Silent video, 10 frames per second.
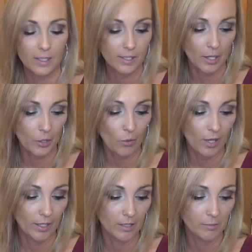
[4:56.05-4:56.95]
So
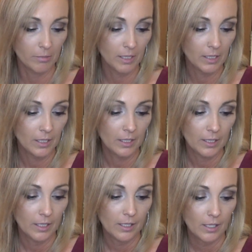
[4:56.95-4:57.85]
um,
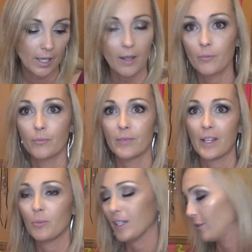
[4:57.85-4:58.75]
yeah,
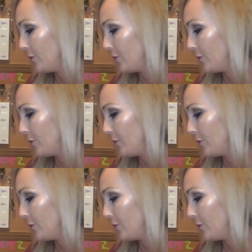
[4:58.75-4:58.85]
that'll be in a